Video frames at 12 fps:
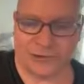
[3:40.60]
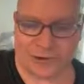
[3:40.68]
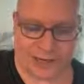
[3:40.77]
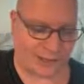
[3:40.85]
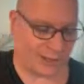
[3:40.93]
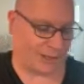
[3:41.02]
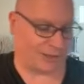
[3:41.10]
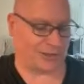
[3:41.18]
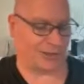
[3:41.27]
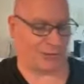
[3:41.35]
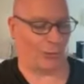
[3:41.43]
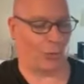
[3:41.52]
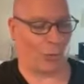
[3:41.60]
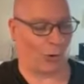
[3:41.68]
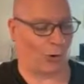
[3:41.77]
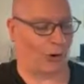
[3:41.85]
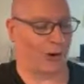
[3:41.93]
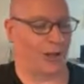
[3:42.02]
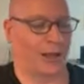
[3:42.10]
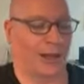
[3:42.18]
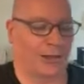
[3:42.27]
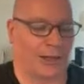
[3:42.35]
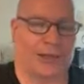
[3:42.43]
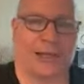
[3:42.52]
crisis or war.
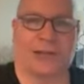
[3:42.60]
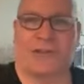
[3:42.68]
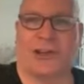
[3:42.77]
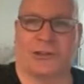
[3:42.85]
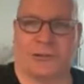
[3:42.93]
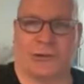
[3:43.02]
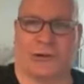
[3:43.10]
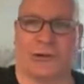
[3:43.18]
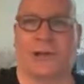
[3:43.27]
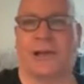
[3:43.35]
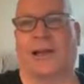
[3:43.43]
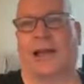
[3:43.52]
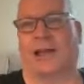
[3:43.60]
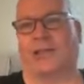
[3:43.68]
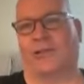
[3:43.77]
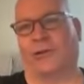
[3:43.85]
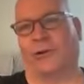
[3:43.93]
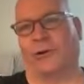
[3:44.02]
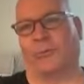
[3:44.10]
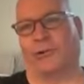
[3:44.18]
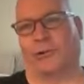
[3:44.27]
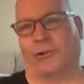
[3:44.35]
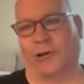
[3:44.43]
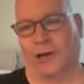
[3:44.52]
Like think of Hitler at the
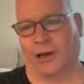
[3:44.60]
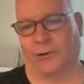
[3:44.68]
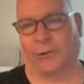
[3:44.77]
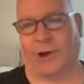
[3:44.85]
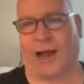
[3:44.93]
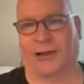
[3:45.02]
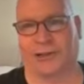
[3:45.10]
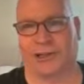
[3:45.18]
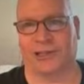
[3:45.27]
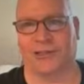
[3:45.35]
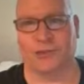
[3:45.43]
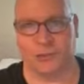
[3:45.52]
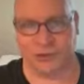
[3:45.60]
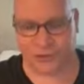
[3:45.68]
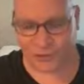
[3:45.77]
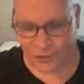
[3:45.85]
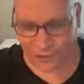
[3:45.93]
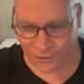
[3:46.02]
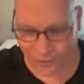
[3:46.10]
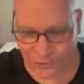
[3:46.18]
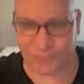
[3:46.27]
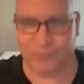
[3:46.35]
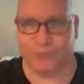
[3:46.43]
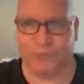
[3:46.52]
Nuremberg uh, rallies doing you know
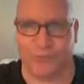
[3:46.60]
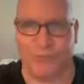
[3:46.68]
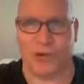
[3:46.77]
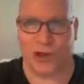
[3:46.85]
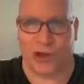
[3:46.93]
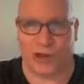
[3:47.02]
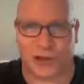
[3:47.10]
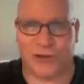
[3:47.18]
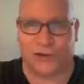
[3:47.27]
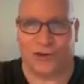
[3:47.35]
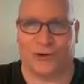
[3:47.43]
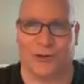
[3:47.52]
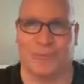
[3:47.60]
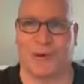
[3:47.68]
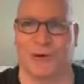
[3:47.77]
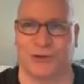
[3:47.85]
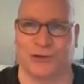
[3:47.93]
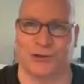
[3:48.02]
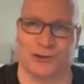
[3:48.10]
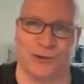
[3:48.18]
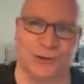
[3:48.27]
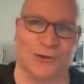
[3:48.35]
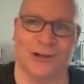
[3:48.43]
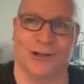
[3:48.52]
this big you know
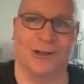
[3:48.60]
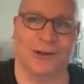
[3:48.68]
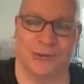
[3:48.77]
emotional